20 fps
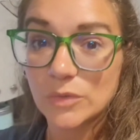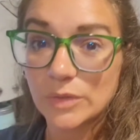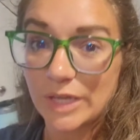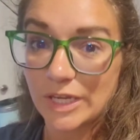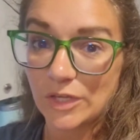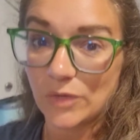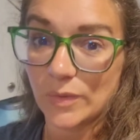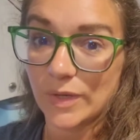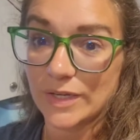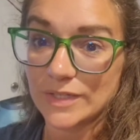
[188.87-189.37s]

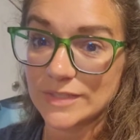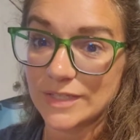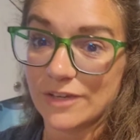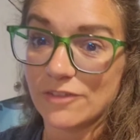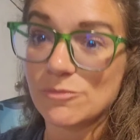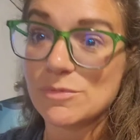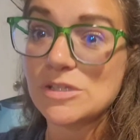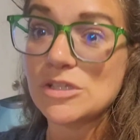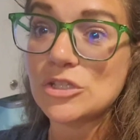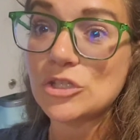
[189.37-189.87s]
Okay, you guys,
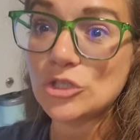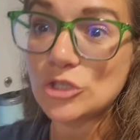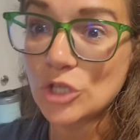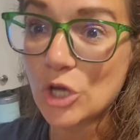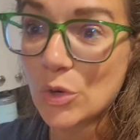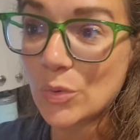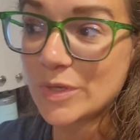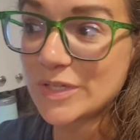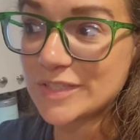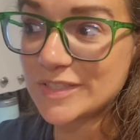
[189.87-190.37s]
I've been
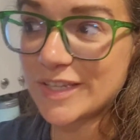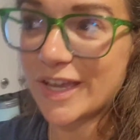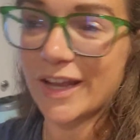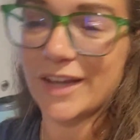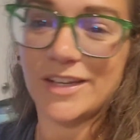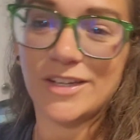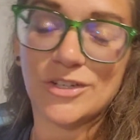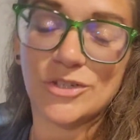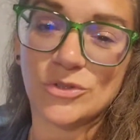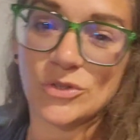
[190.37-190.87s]
so
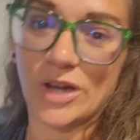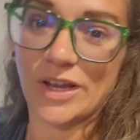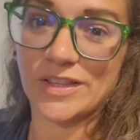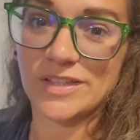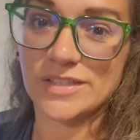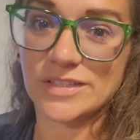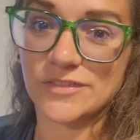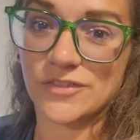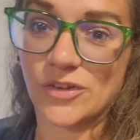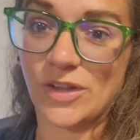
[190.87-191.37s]
excited to try
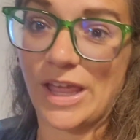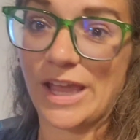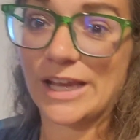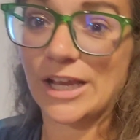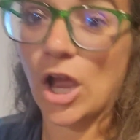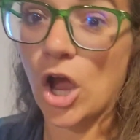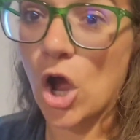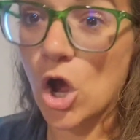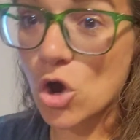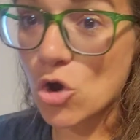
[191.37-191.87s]
this for
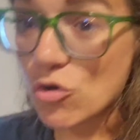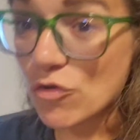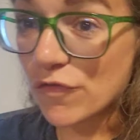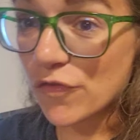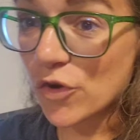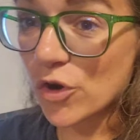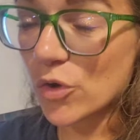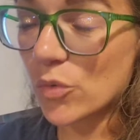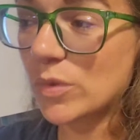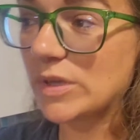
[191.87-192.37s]
like
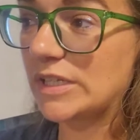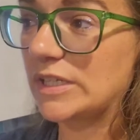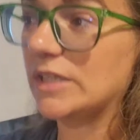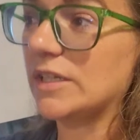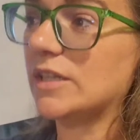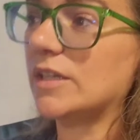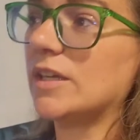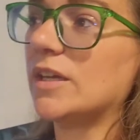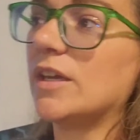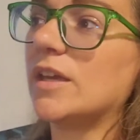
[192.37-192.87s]
over a
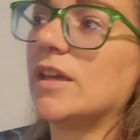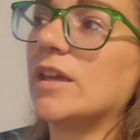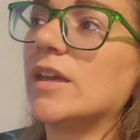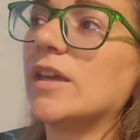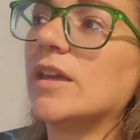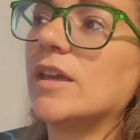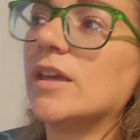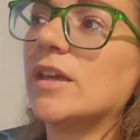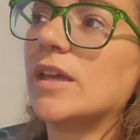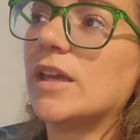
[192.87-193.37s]
week.
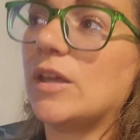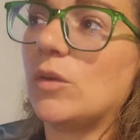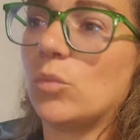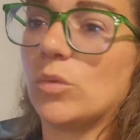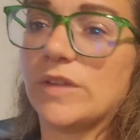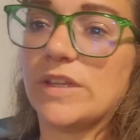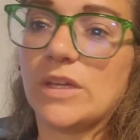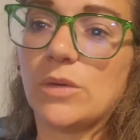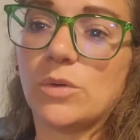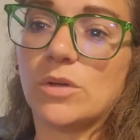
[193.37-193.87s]

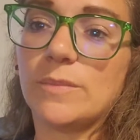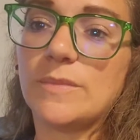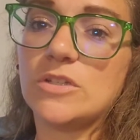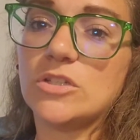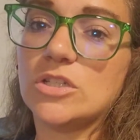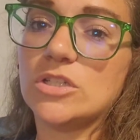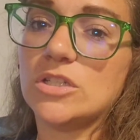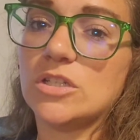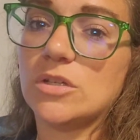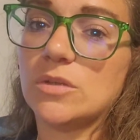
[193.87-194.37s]
And one thing I want to
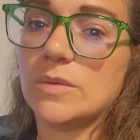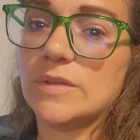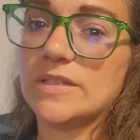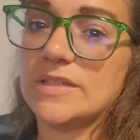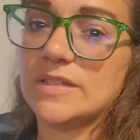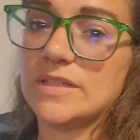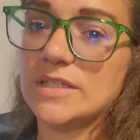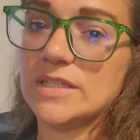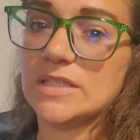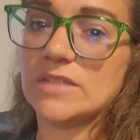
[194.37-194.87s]
mention too
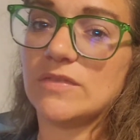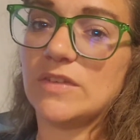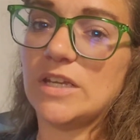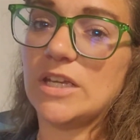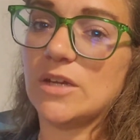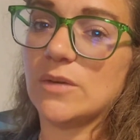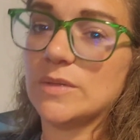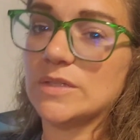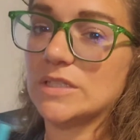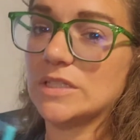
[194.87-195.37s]
is this
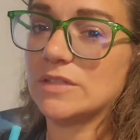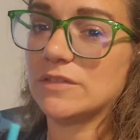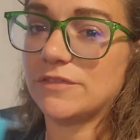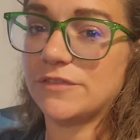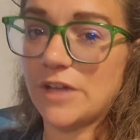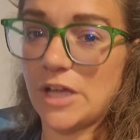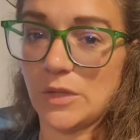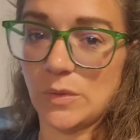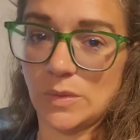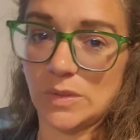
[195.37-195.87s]
video is going to
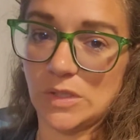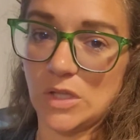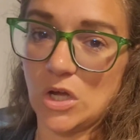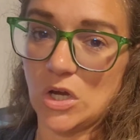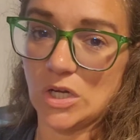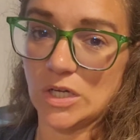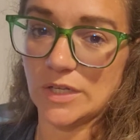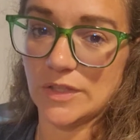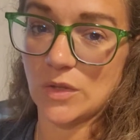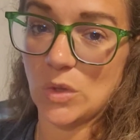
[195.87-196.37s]
follow
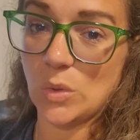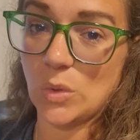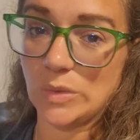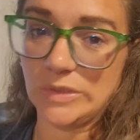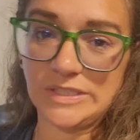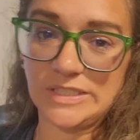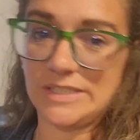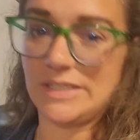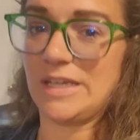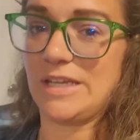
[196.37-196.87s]
along the whole
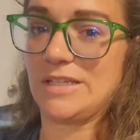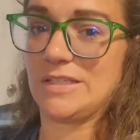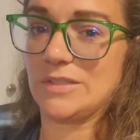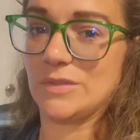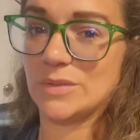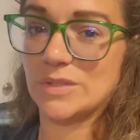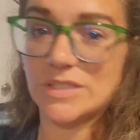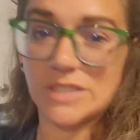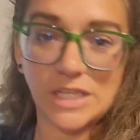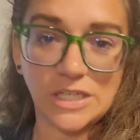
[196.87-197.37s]
10 days.
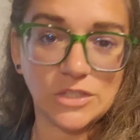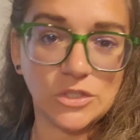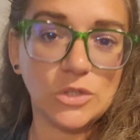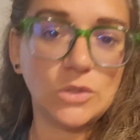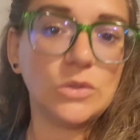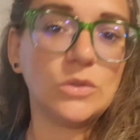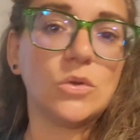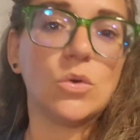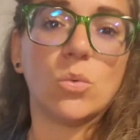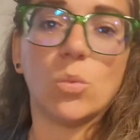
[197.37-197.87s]
So stay
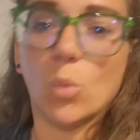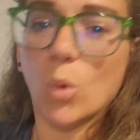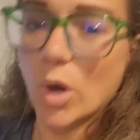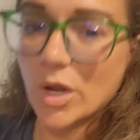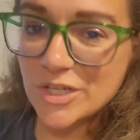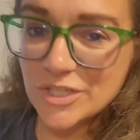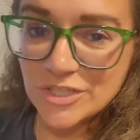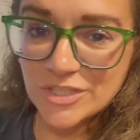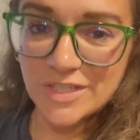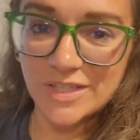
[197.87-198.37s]
tuned,
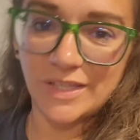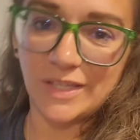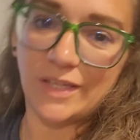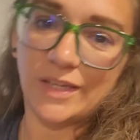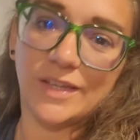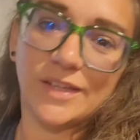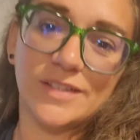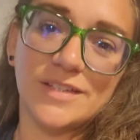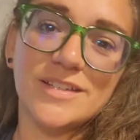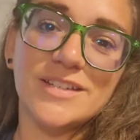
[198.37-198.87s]
watch to the
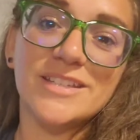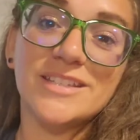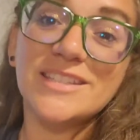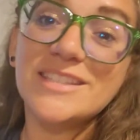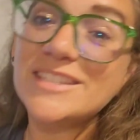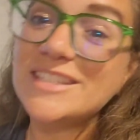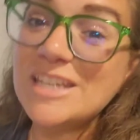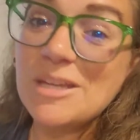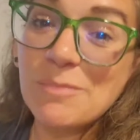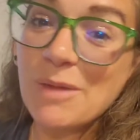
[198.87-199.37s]
end,
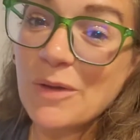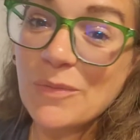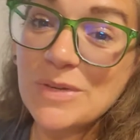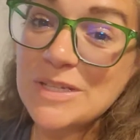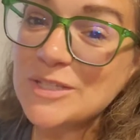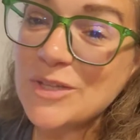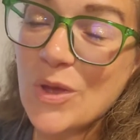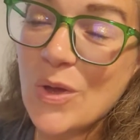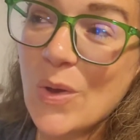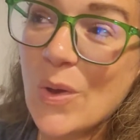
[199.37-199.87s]
see my
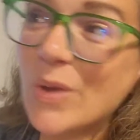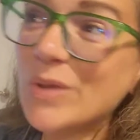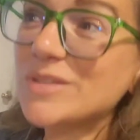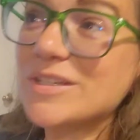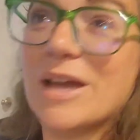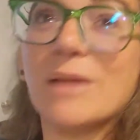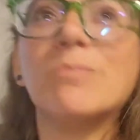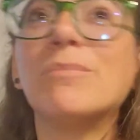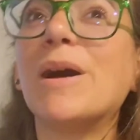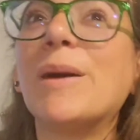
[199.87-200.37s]

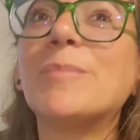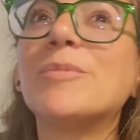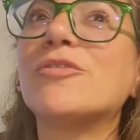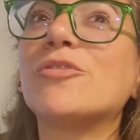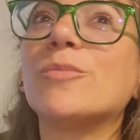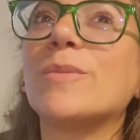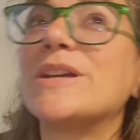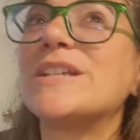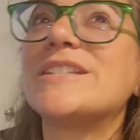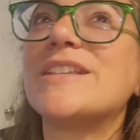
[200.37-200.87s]
results. I'm pumped
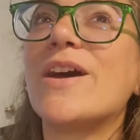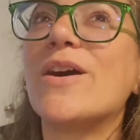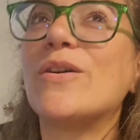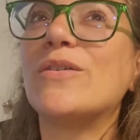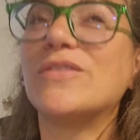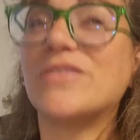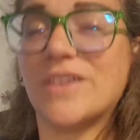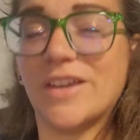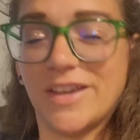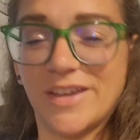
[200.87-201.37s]
for
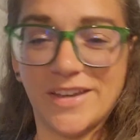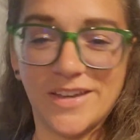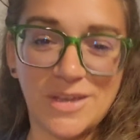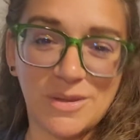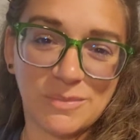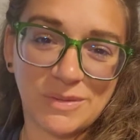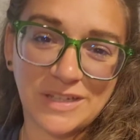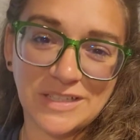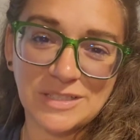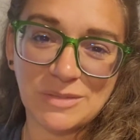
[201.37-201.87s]
myself
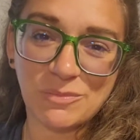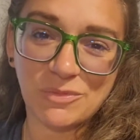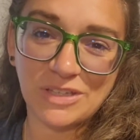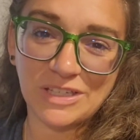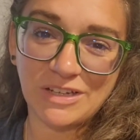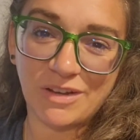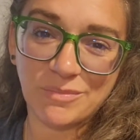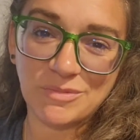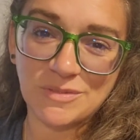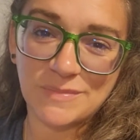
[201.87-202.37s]
because I'm
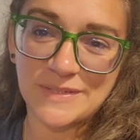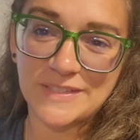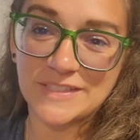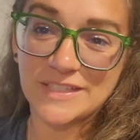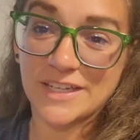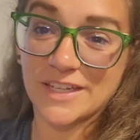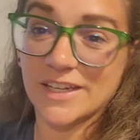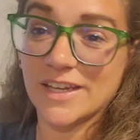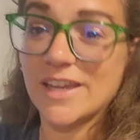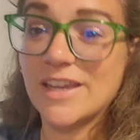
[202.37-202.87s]
really
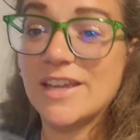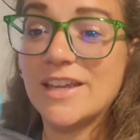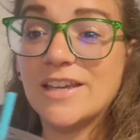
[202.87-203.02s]
optimistic.